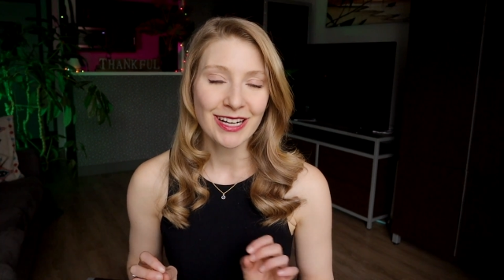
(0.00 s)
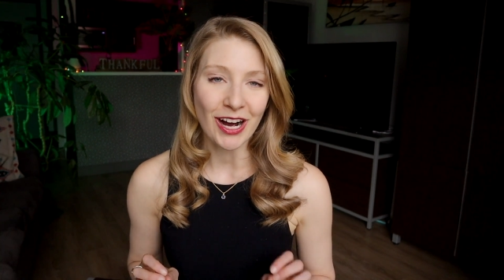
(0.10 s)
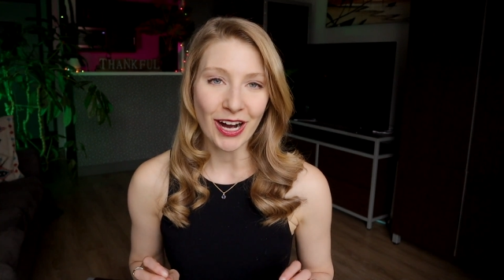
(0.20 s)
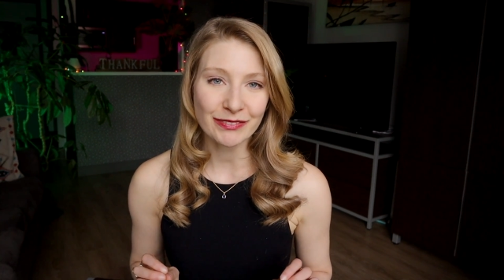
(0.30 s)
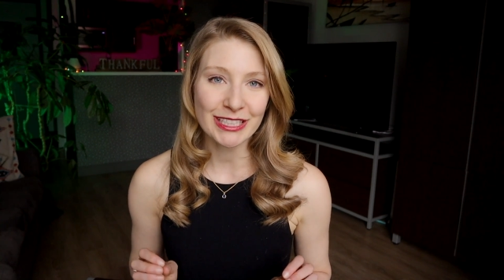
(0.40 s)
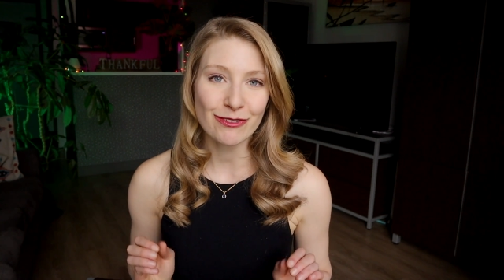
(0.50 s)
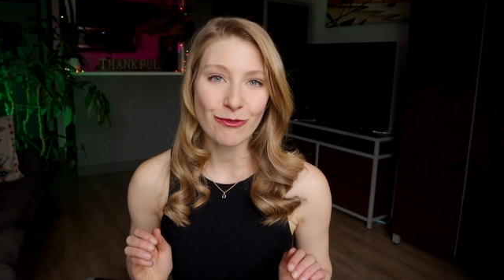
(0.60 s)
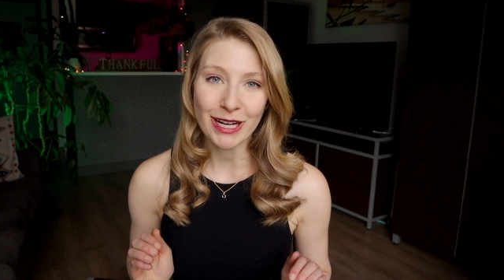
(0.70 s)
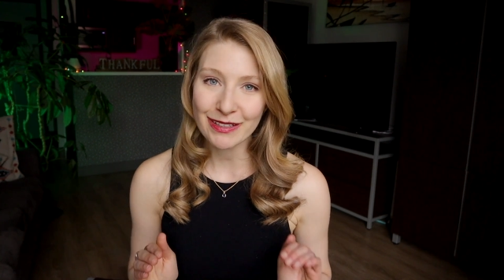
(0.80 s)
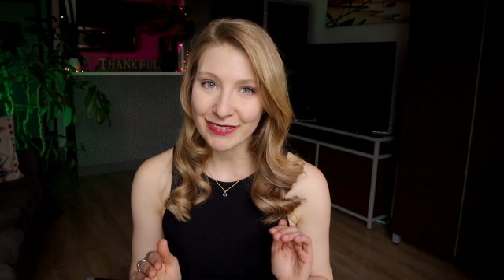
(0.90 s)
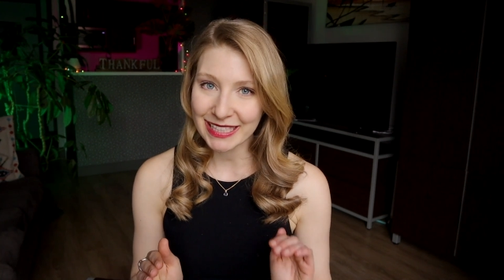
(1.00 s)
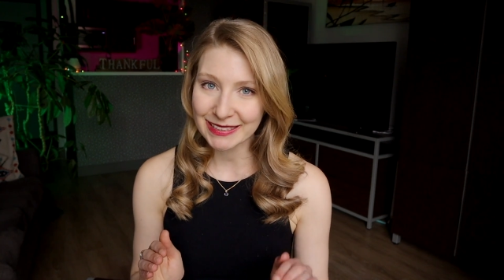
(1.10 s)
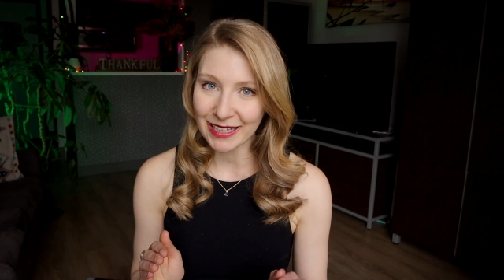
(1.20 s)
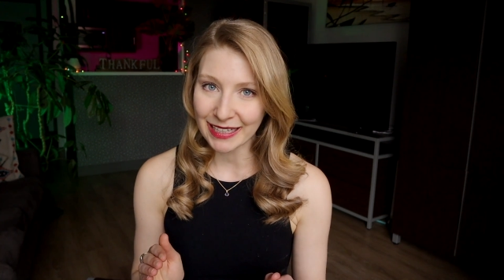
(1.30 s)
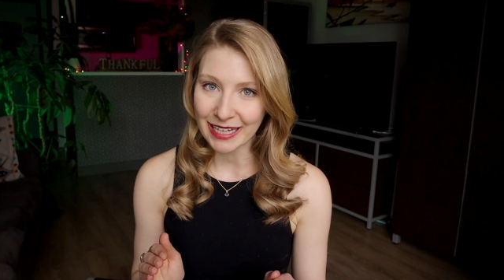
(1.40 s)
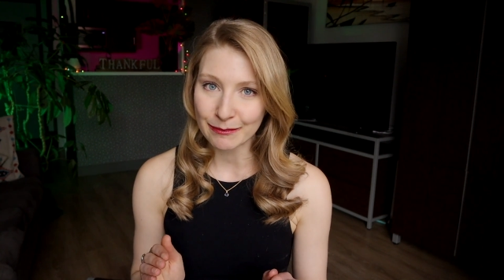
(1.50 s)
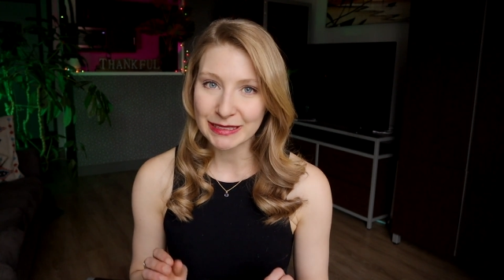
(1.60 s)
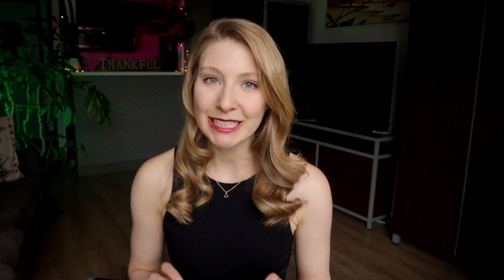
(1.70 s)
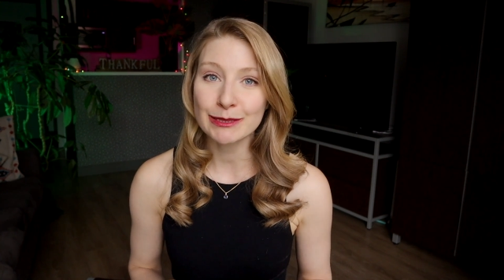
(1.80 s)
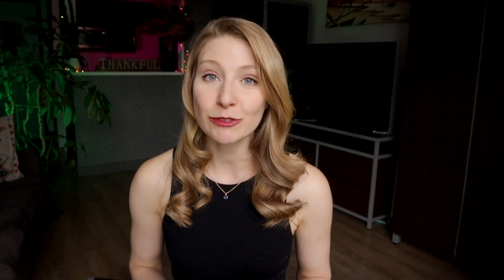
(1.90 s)
Often one of these
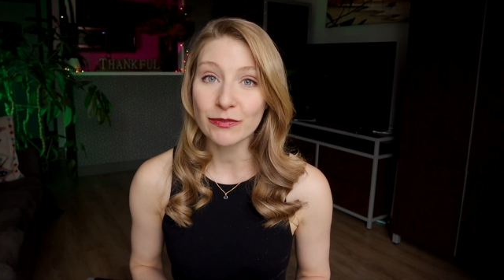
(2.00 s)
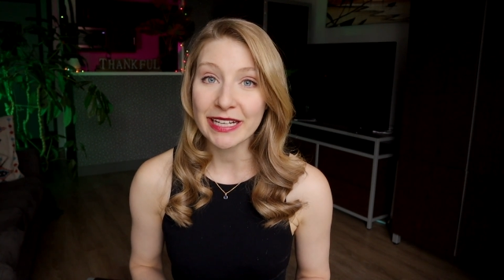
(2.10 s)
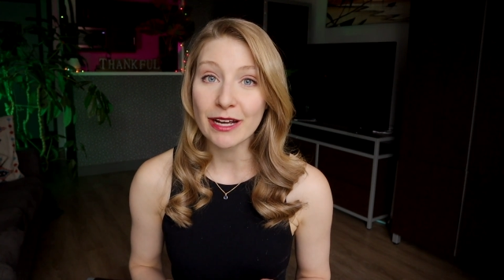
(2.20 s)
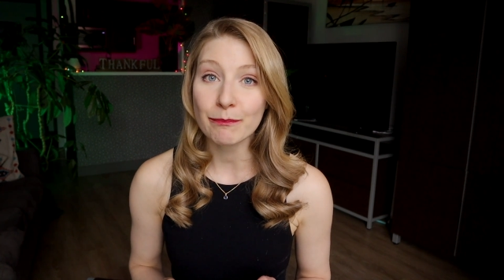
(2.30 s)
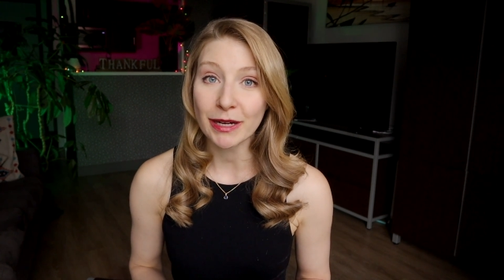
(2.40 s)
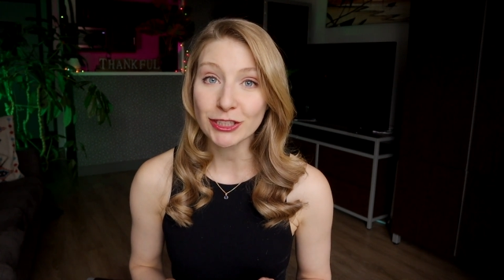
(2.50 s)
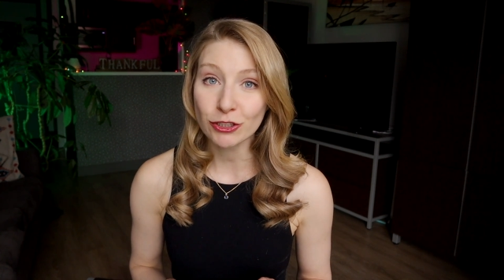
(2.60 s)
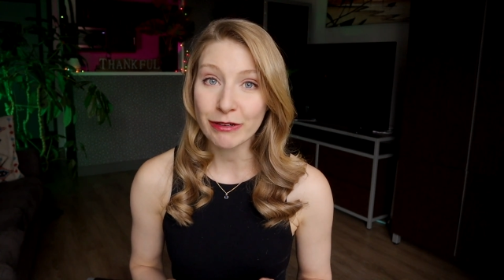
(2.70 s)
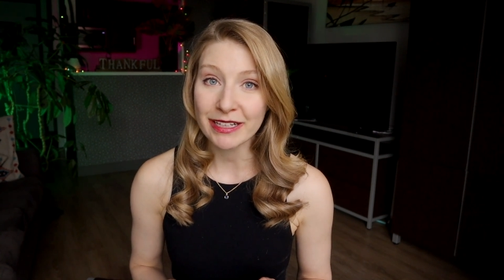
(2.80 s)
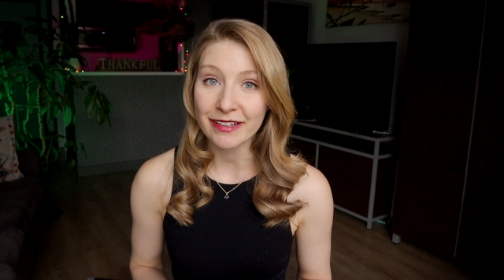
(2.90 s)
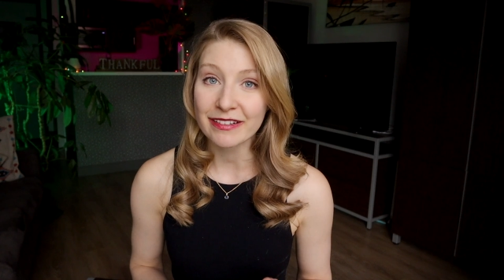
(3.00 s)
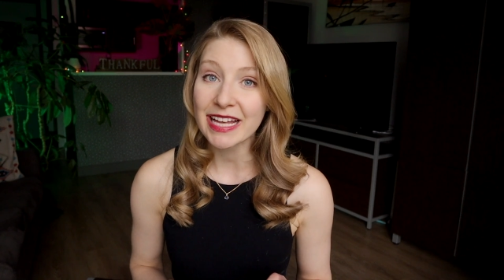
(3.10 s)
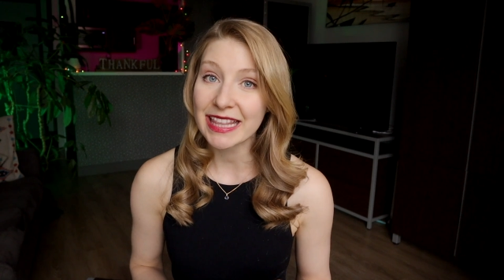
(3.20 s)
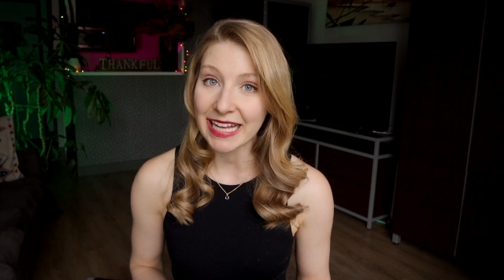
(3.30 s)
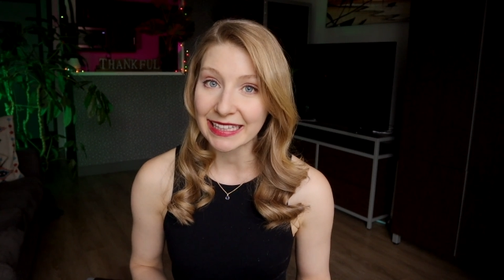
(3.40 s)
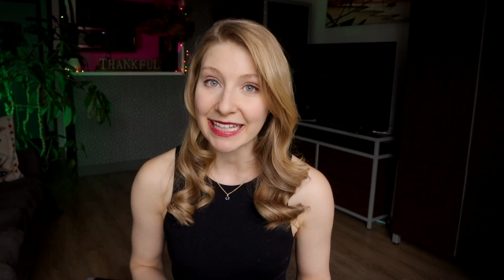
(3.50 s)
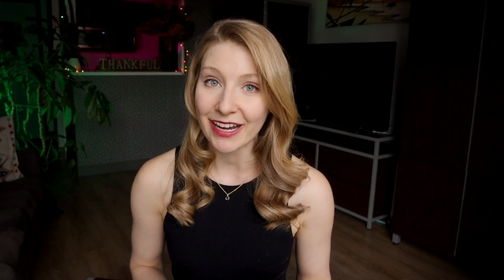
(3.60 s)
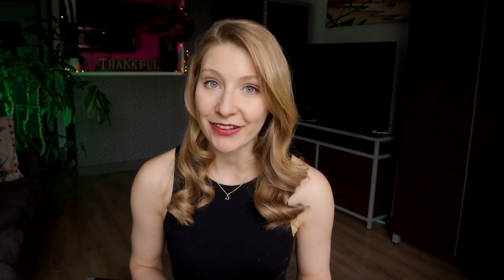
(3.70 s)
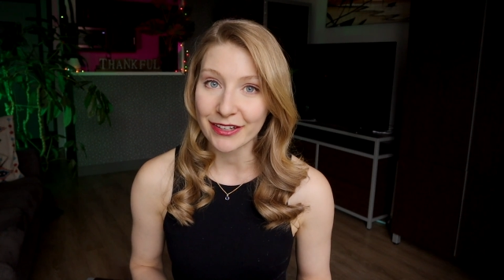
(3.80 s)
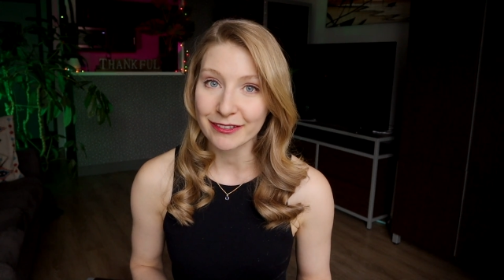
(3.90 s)
lineups is moving much quicker than the
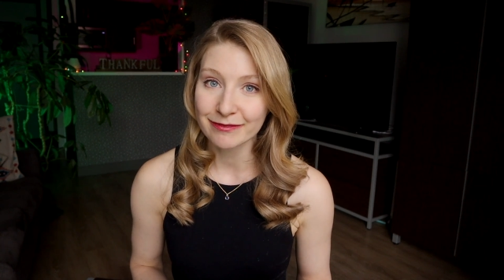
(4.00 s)
other.